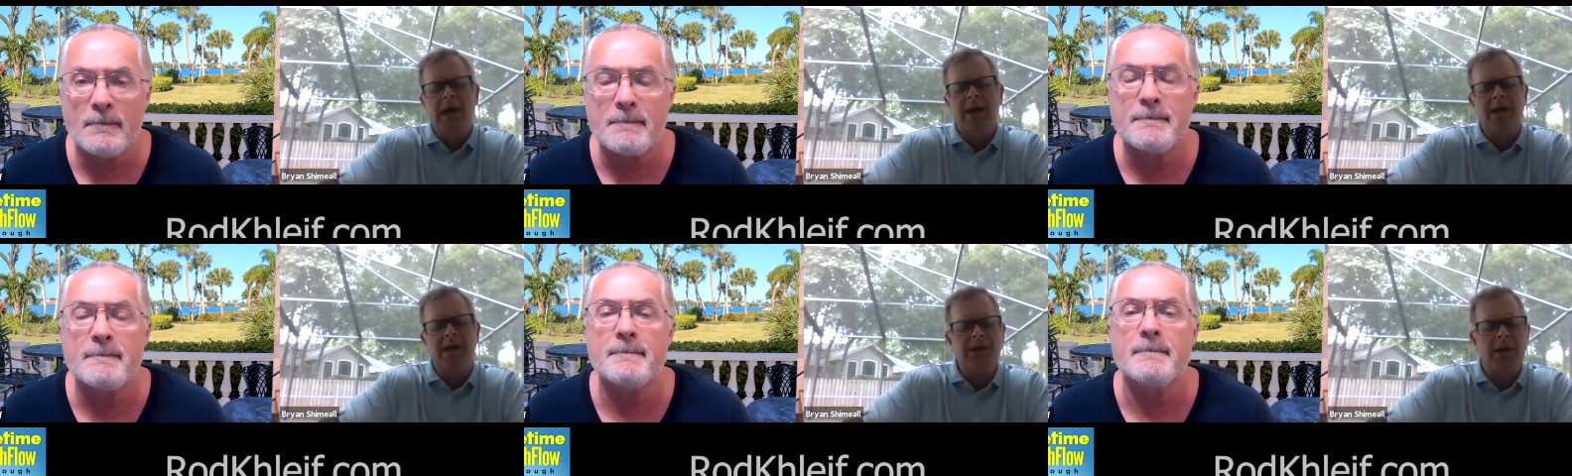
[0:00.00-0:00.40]

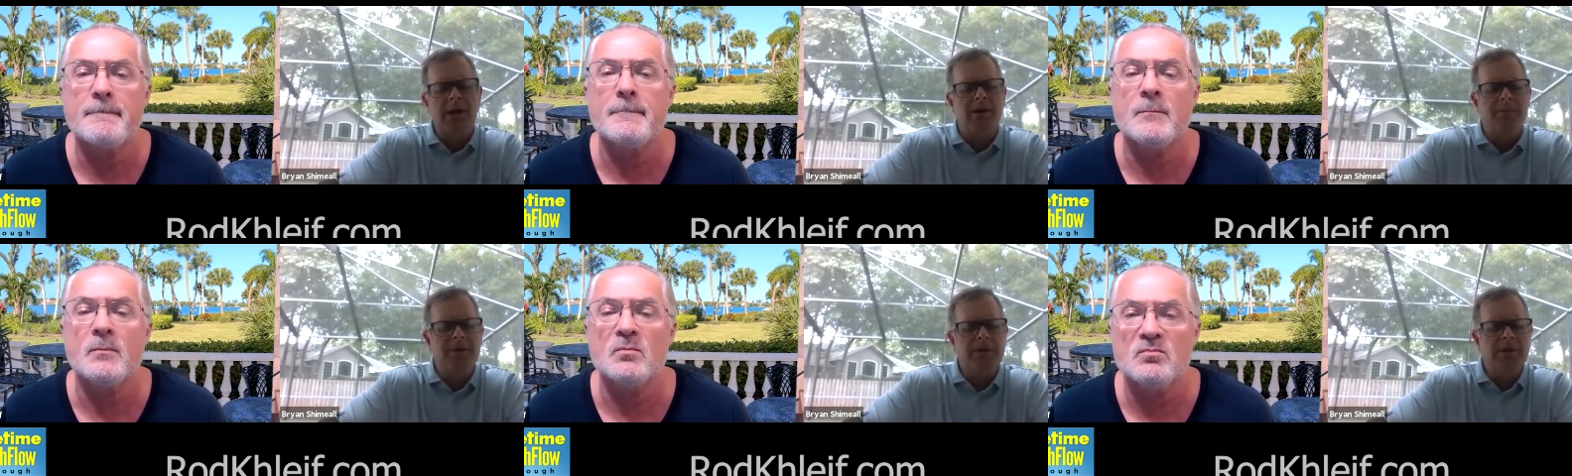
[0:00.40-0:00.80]
Speaker 1: And
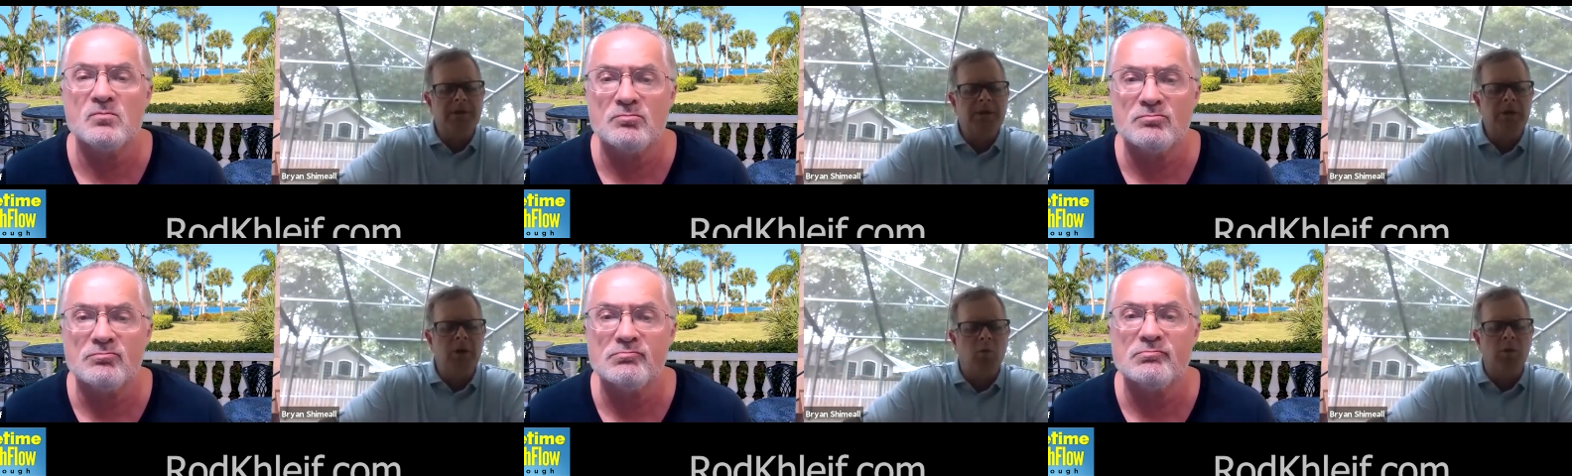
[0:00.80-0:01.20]
um,
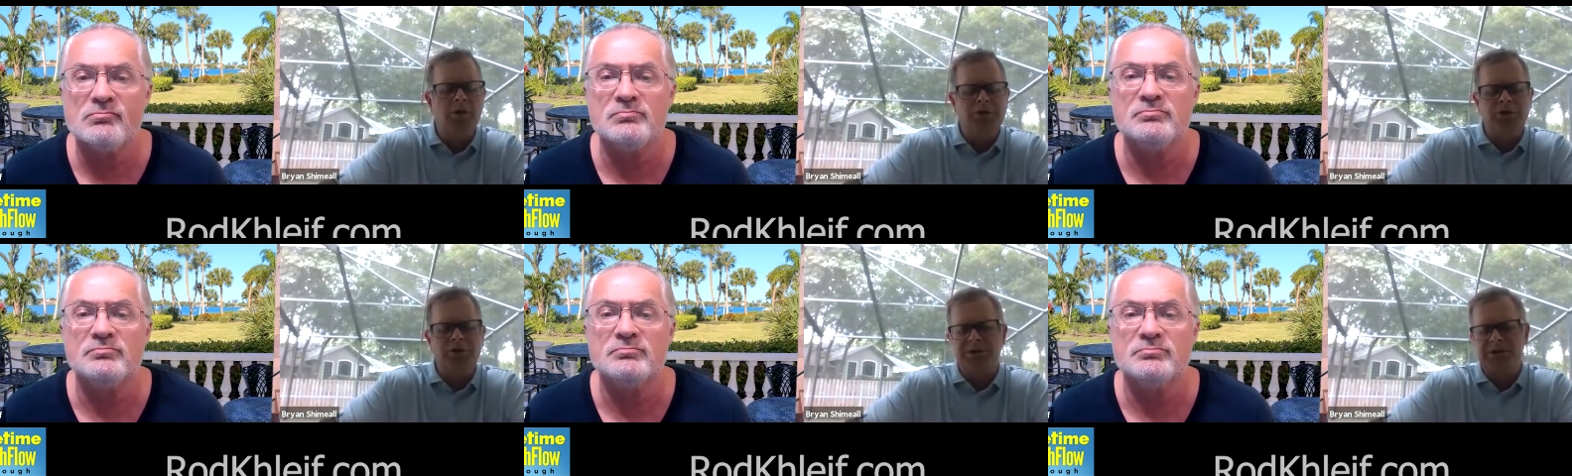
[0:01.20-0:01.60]
you know
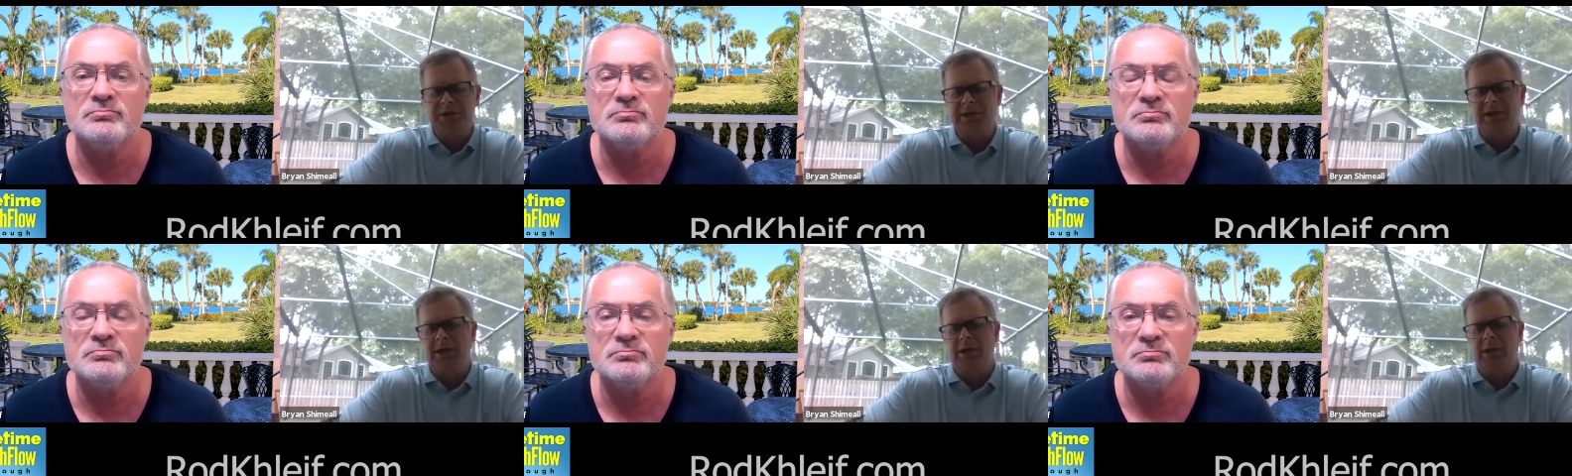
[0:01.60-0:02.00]
what you're
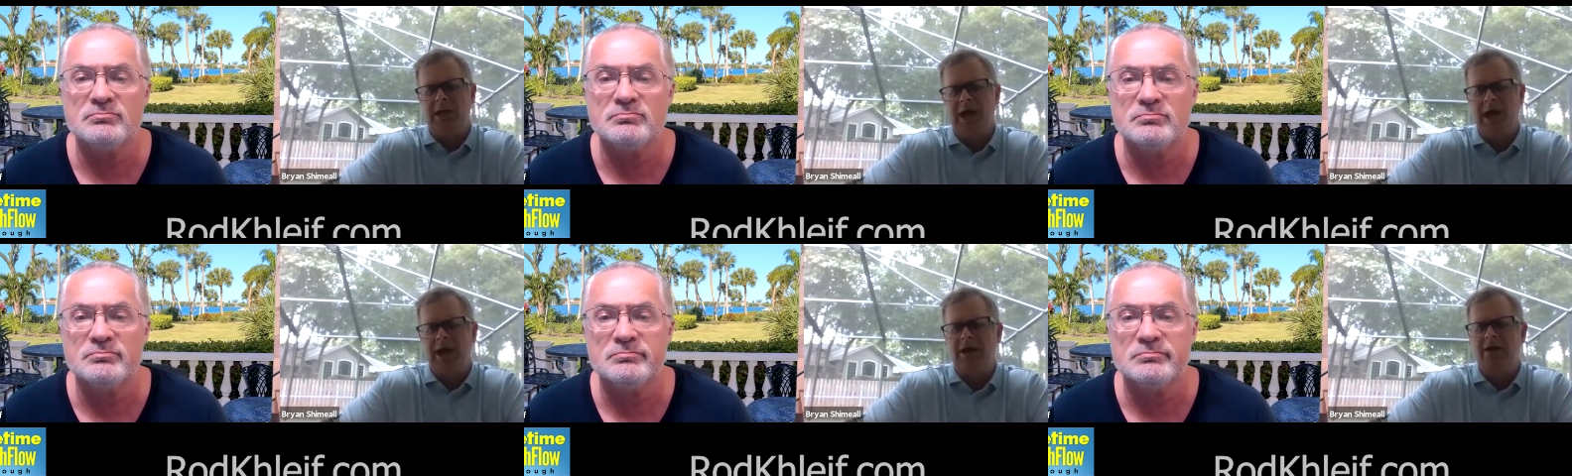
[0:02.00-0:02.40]
seeing a
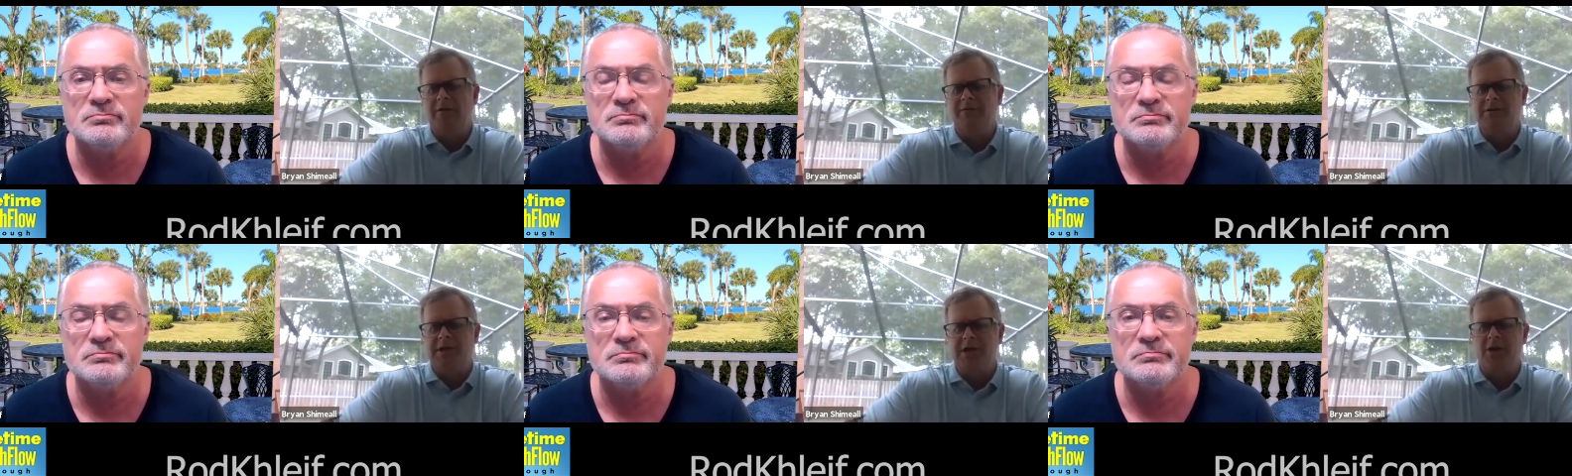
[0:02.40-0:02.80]
lot
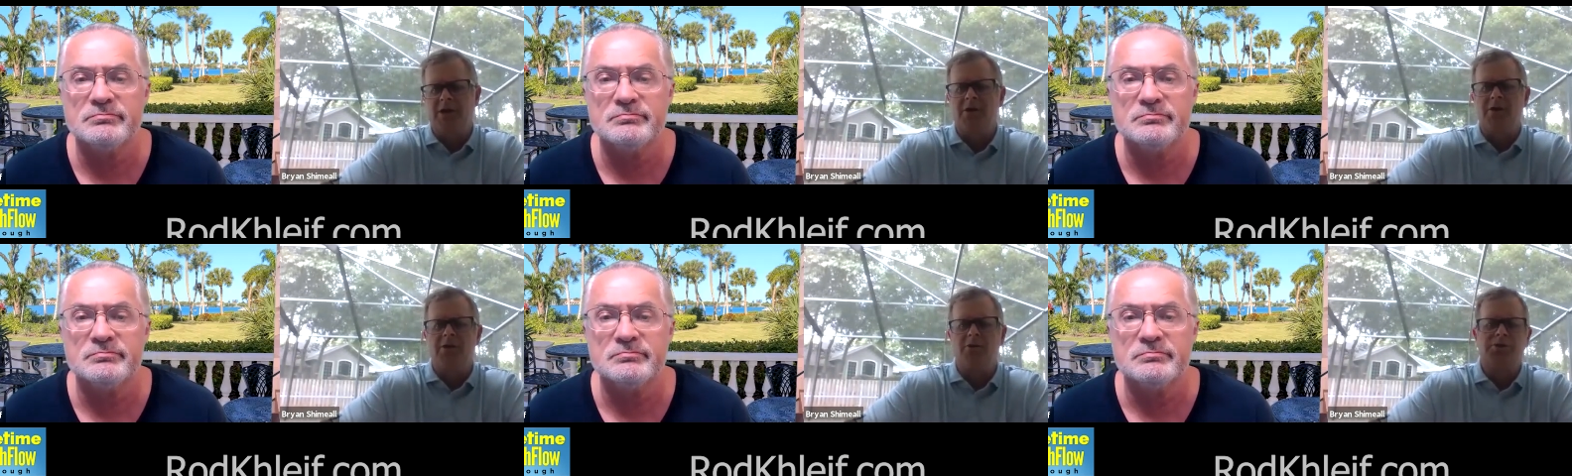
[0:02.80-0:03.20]
of is
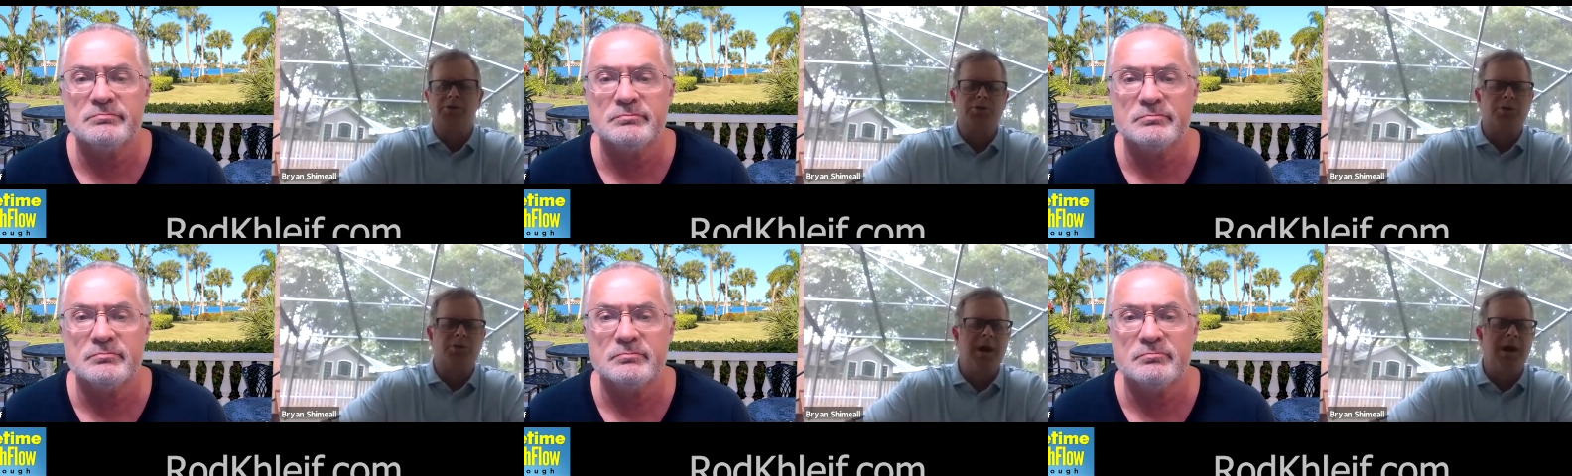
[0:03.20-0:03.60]
carriers
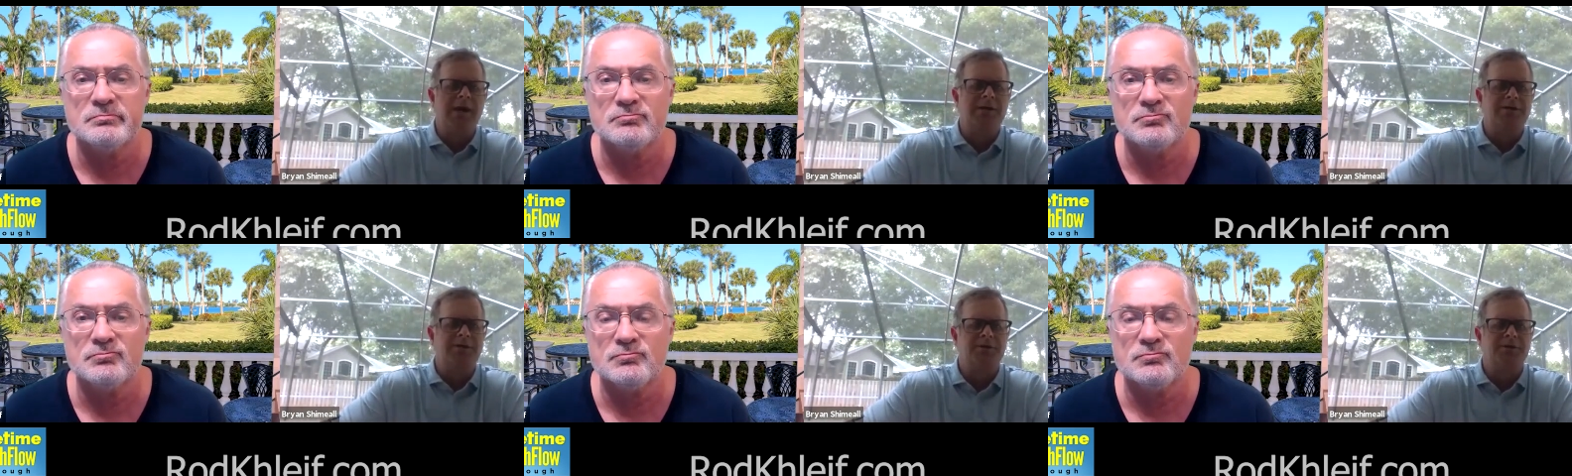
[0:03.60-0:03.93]
trying